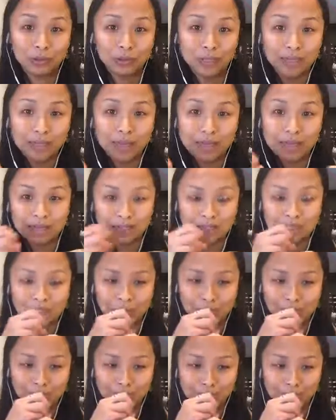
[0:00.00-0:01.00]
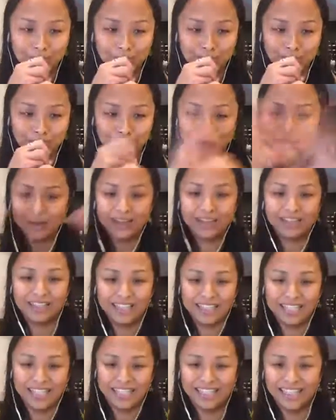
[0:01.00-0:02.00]
create a
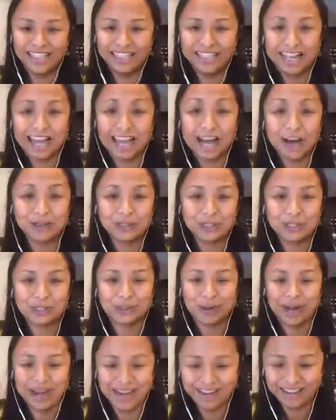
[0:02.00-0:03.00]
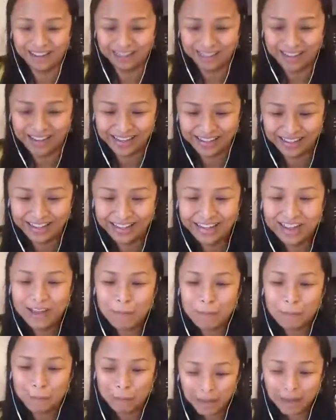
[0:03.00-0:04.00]
spotless house, right? But
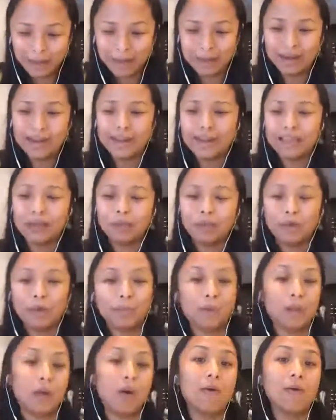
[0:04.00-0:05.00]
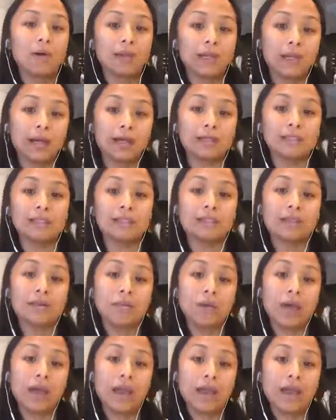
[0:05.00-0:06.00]
it would be organized in
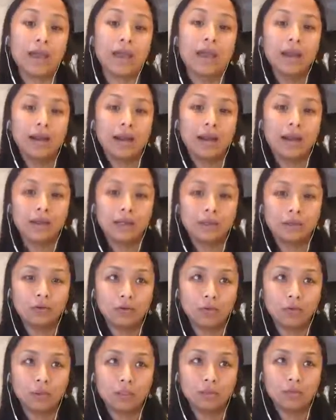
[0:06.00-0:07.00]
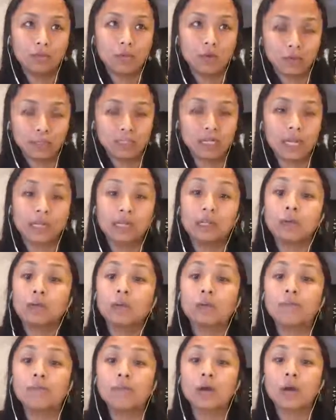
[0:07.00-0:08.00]
a way that you most likely
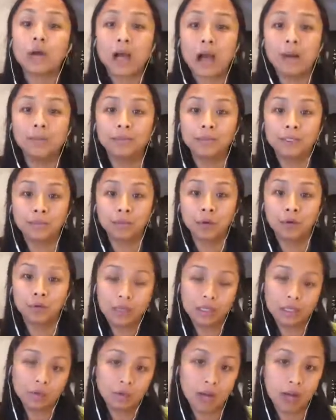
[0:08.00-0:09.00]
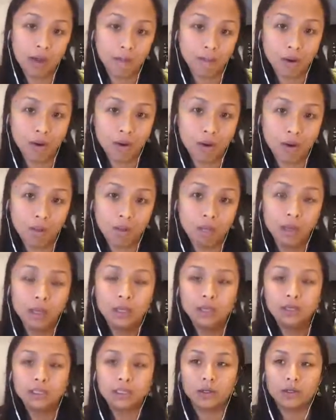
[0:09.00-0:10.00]
will feel comfortable when you come home.
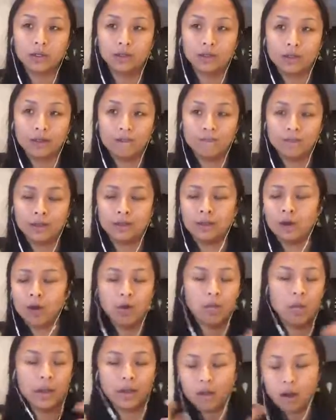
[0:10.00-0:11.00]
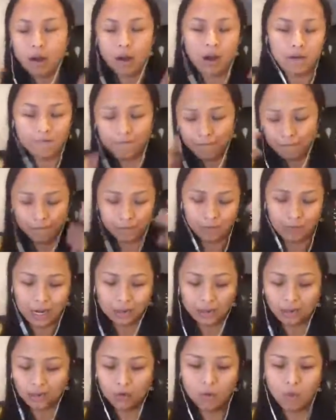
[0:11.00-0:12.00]
So you're not feeling, oh my God,
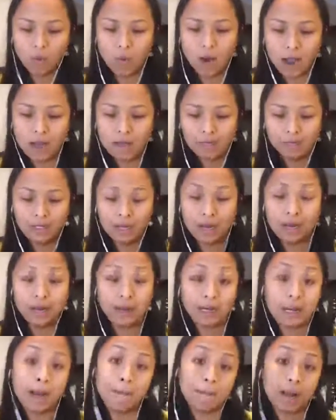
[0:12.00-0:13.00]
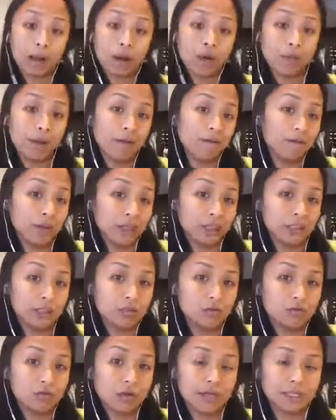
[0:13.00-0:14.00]
I don't know why every time I come back home, I'm feeling
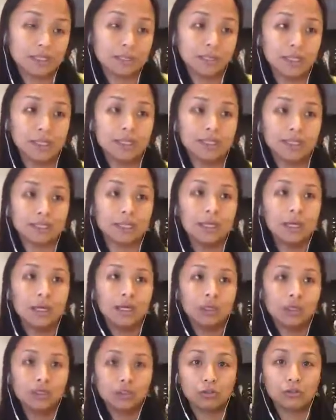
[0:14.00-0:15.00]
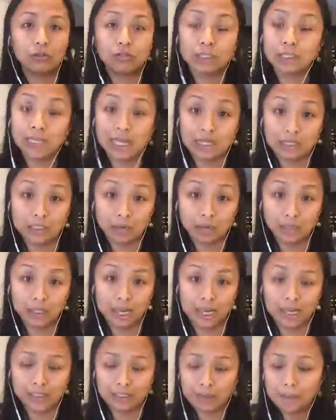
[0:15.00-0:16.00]
stressed, because the truth is that's your
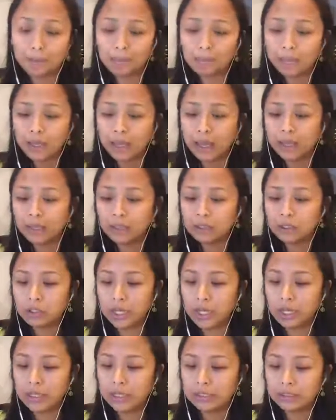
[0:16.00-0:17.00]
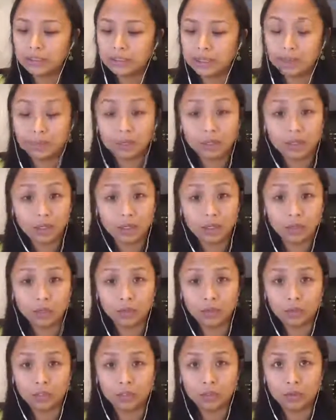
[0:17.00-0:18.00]
nest. And in Chinese, I'm gonna
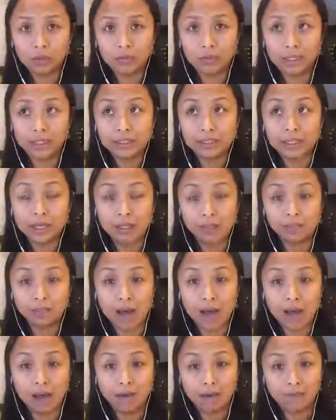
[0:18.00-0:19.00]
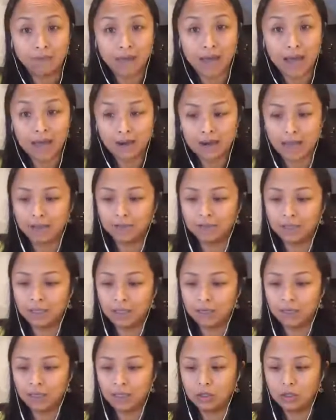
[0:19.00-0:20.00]
also, based upon that, I'm
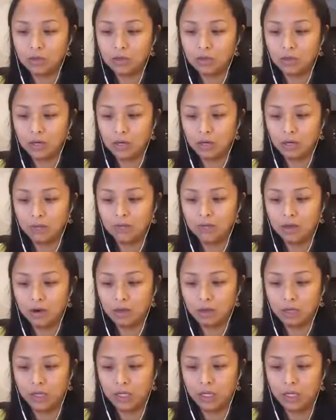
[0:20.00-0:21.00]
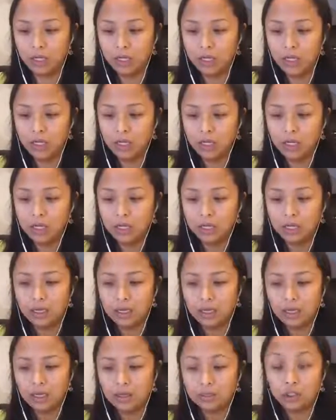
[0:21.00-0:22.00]
giving you a very
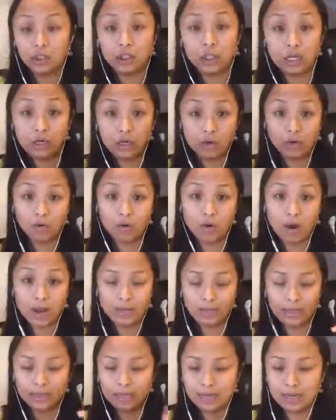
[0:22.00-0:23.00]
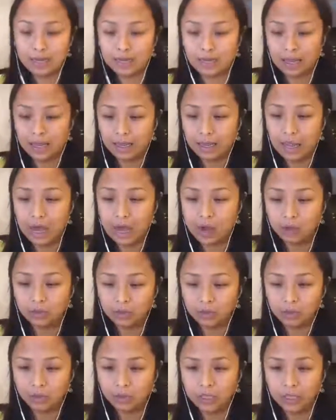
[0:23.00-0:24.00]
general idea, like how
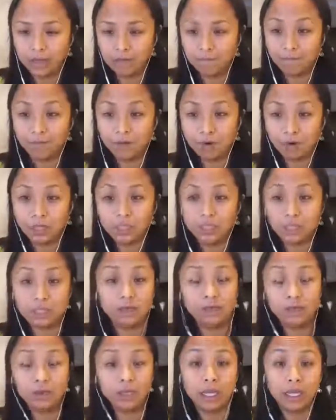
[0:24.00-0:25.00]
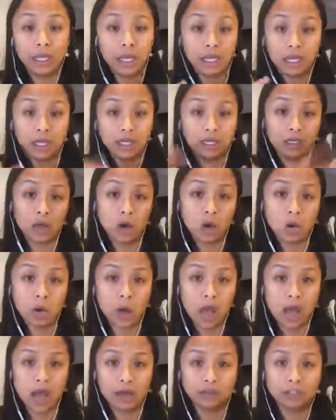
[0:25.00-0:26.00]
you can focus. If you cannot clean the
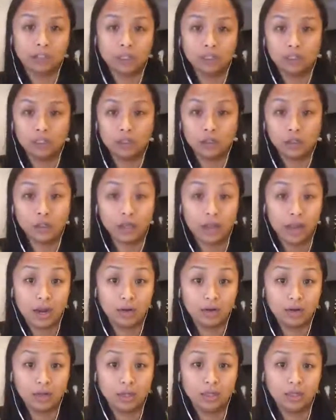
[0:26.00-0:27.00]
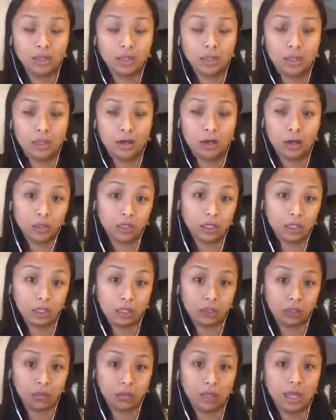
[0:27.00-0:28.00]
whole house, there's a certain area you can look
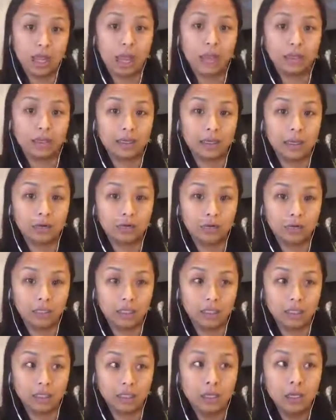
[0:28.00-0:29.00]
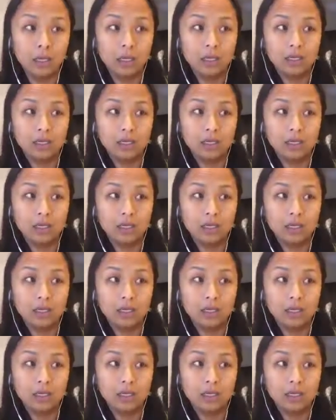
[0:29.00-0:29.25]
into it and you can really